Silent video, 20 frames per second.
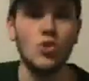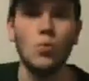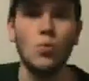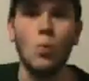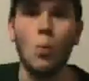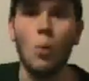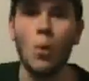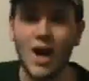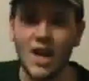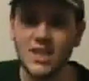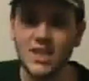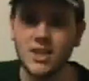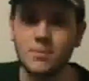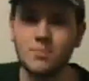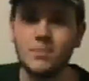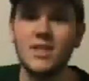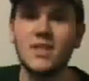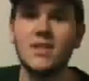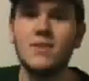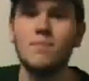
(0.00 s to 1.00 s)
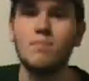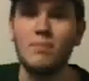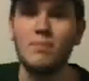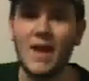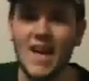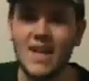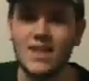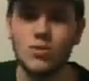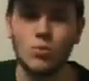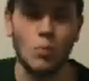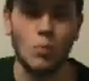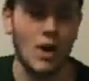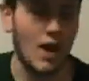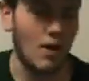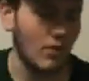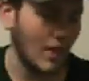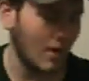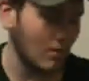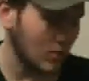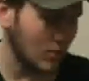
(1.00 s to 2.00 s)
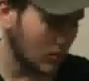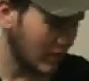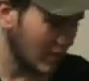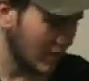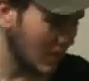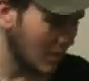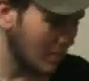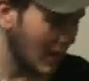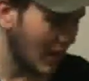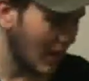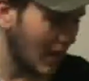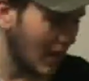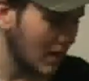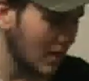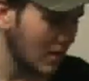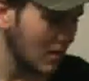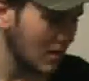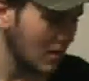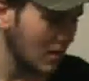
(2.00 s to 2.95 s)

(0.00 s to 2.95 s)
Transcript: You waspus bastard. Wow, that was really bad.